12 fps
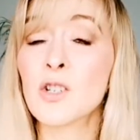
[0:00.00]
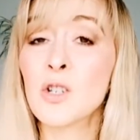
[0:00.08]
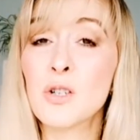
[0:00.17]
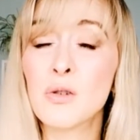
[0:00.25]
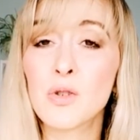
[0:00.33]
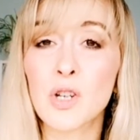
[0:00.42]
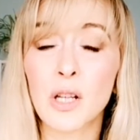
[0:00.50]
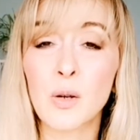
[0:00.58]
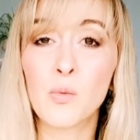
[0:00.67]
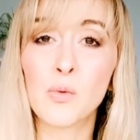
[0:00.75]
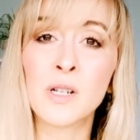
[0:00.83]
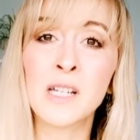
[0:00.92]
you usually
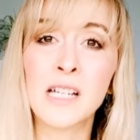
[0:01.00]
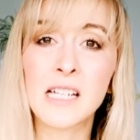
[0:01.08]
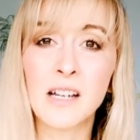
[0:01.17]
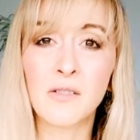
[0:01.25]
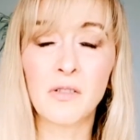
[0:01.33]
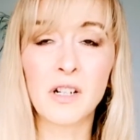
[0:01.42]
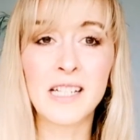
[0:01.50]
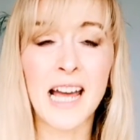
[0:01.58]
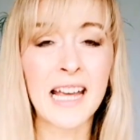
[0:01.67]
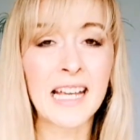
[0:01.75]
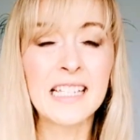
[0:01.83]
would need every day.